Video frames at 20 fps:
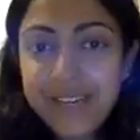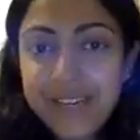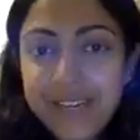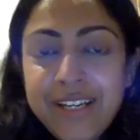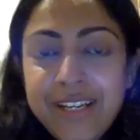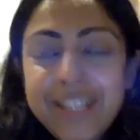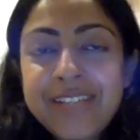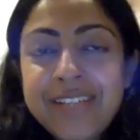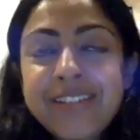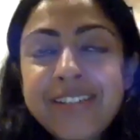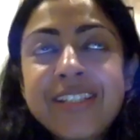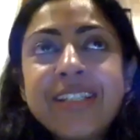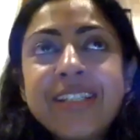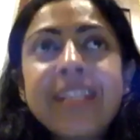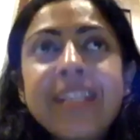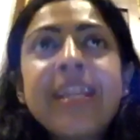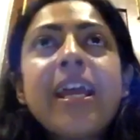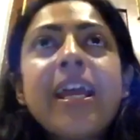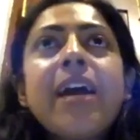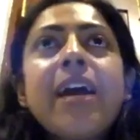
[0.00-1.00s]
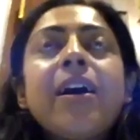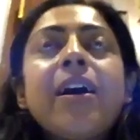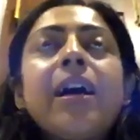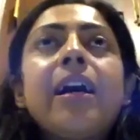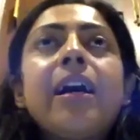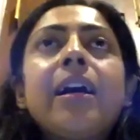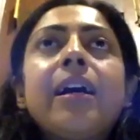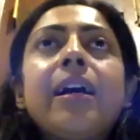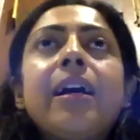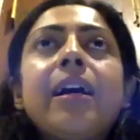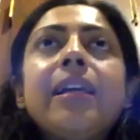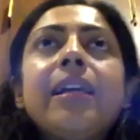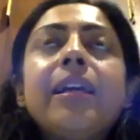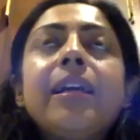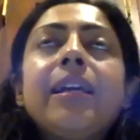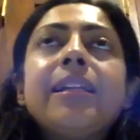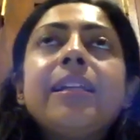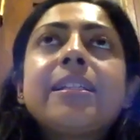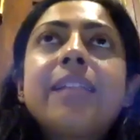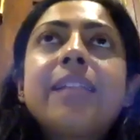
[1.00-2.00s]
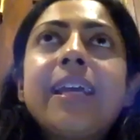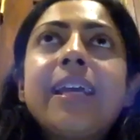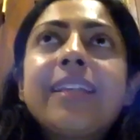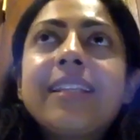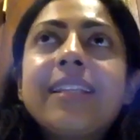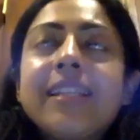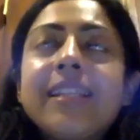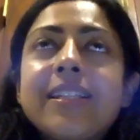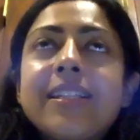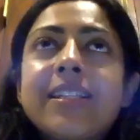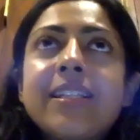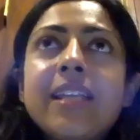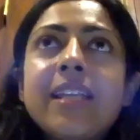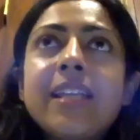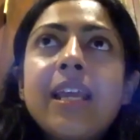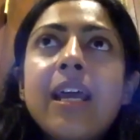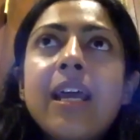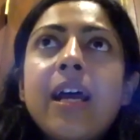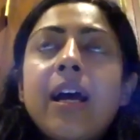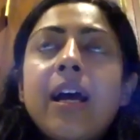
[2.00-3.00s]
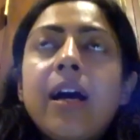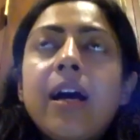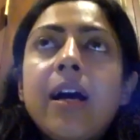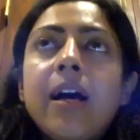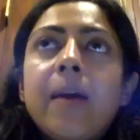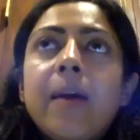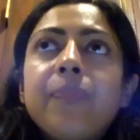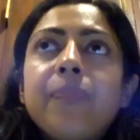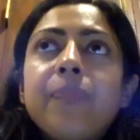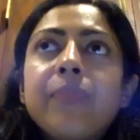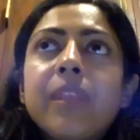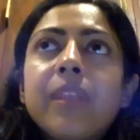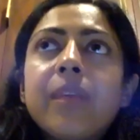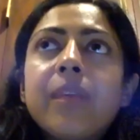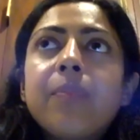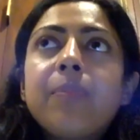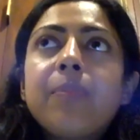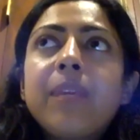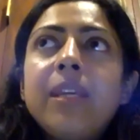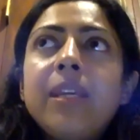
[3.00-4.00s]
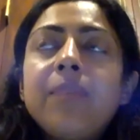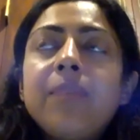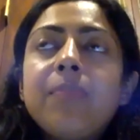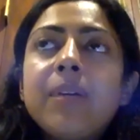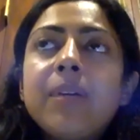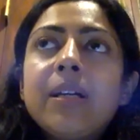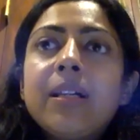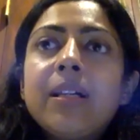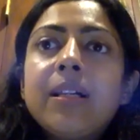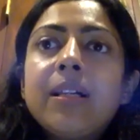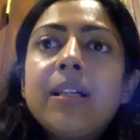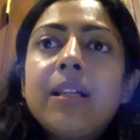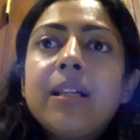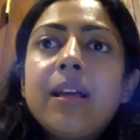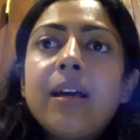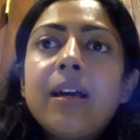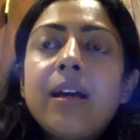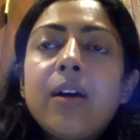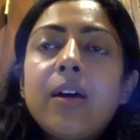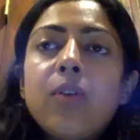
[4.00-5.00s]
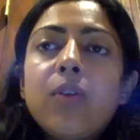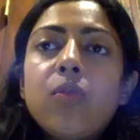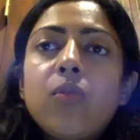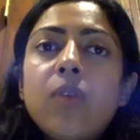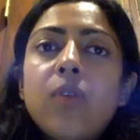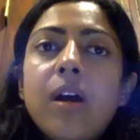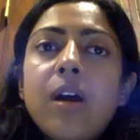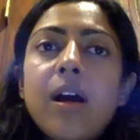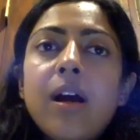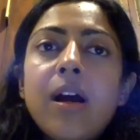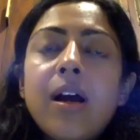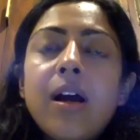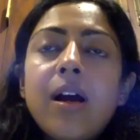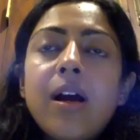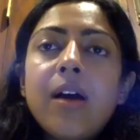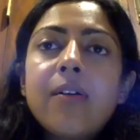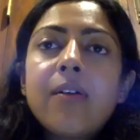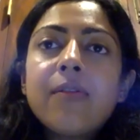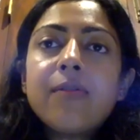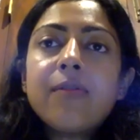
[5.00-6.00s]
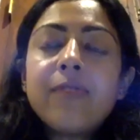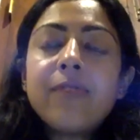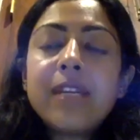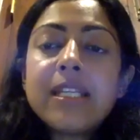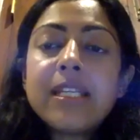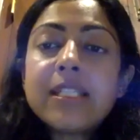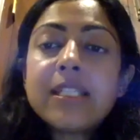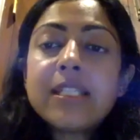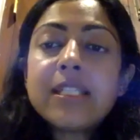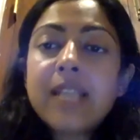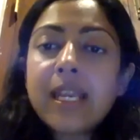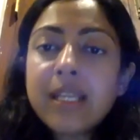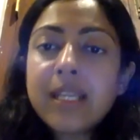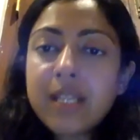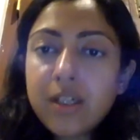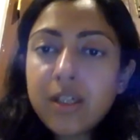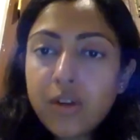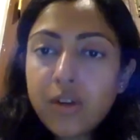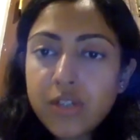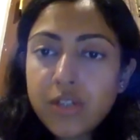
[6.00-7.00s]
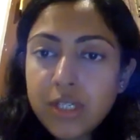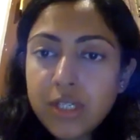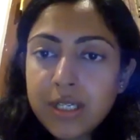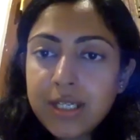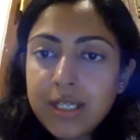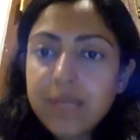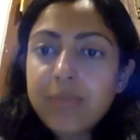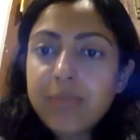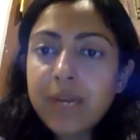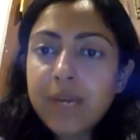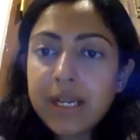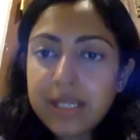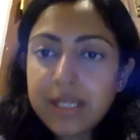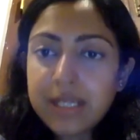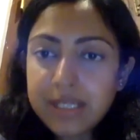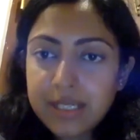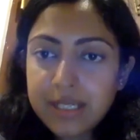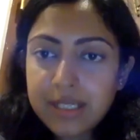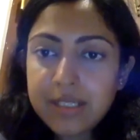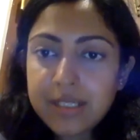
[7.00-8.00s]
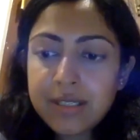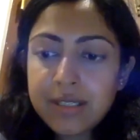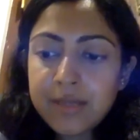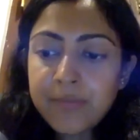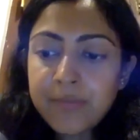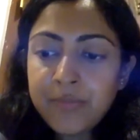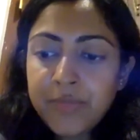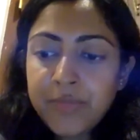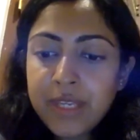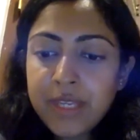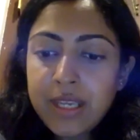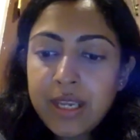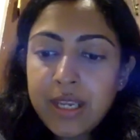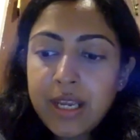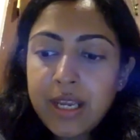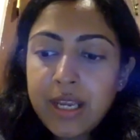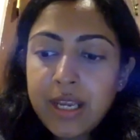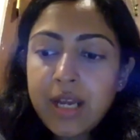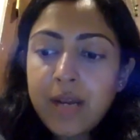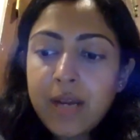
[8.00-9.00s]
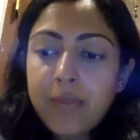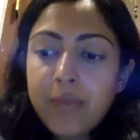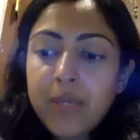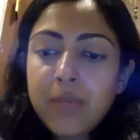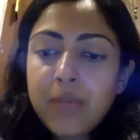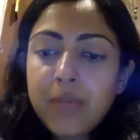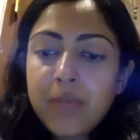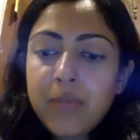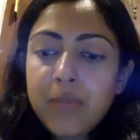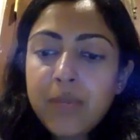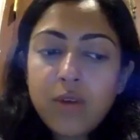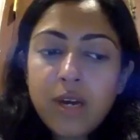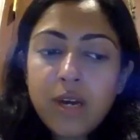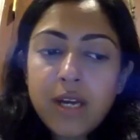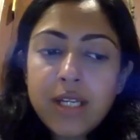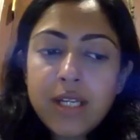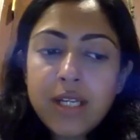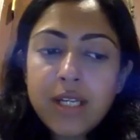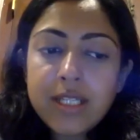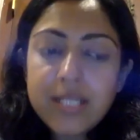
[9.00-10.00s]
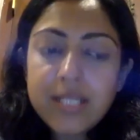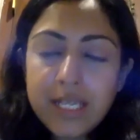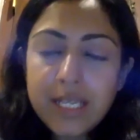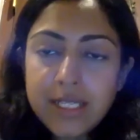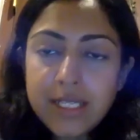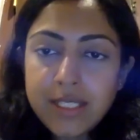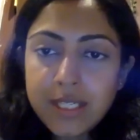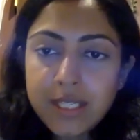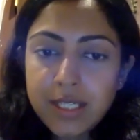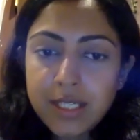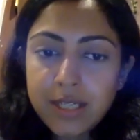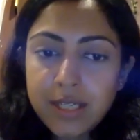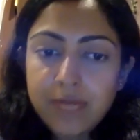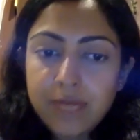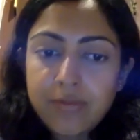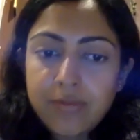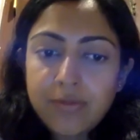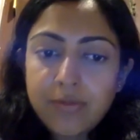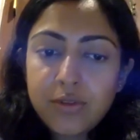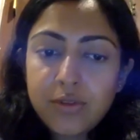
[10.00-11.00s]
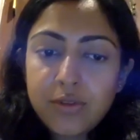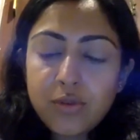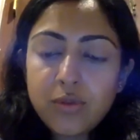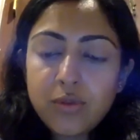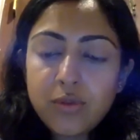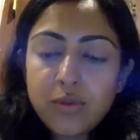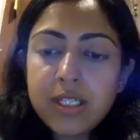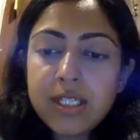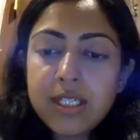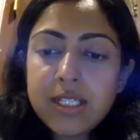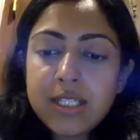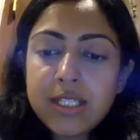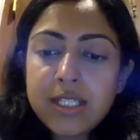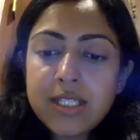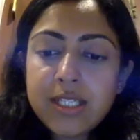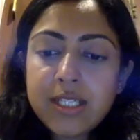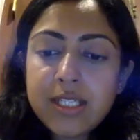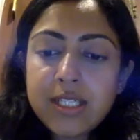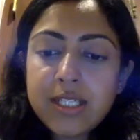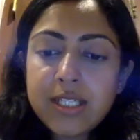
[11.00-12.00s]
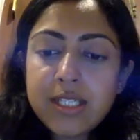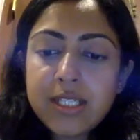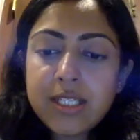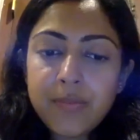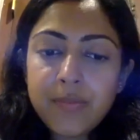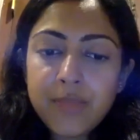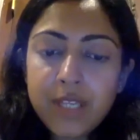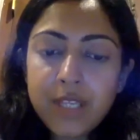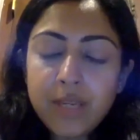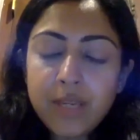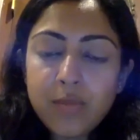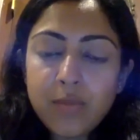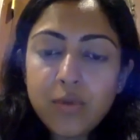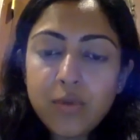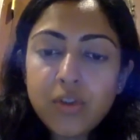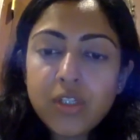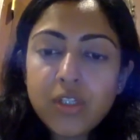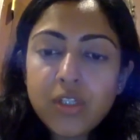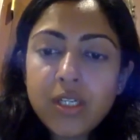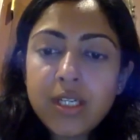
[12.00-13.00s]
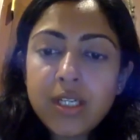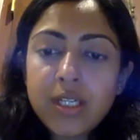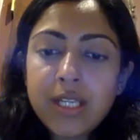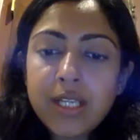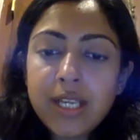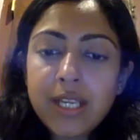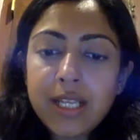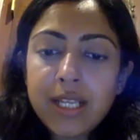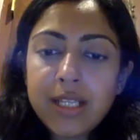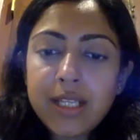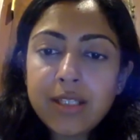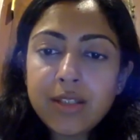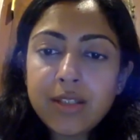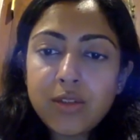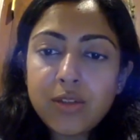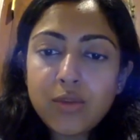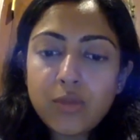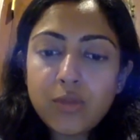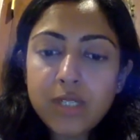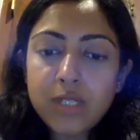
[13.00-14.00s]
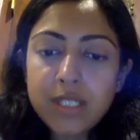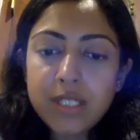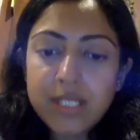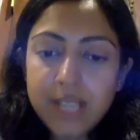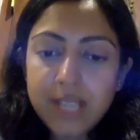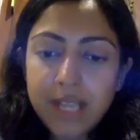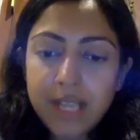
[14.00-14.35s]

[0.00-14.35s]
Very interesting. It's like this. People who are very psychologically minded, people who are sensitive towards the emotional health towards